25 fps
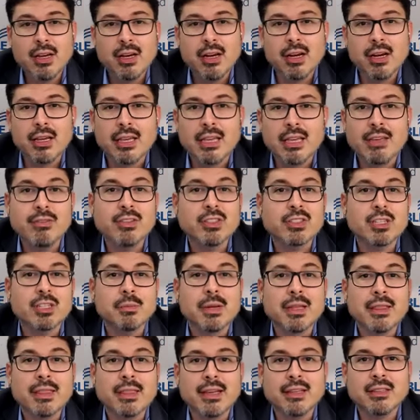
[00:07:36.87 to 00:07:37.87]
uh, even
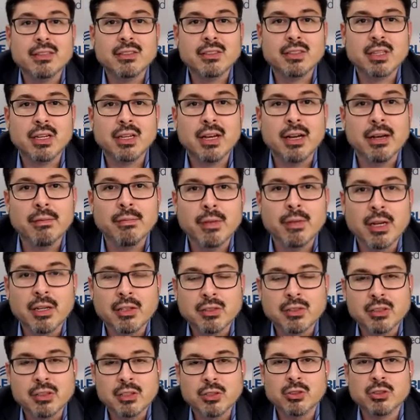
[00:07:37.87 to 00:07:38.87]
somebody that's uh,
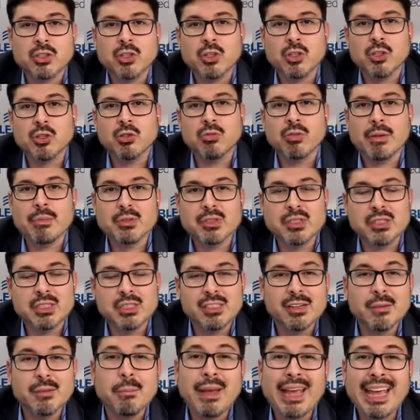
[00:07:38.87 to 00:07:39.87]
a Social Security
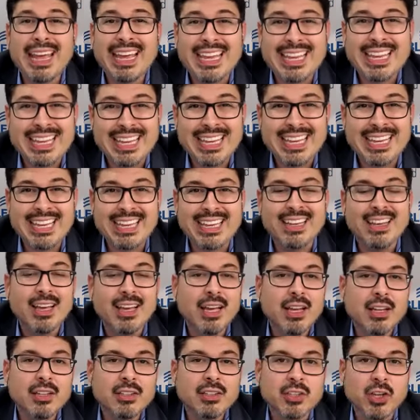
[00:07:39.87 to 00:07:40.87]
representative payee
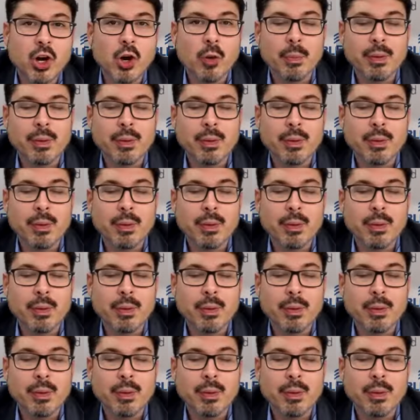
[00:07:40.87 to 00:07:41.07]
mm-hmm.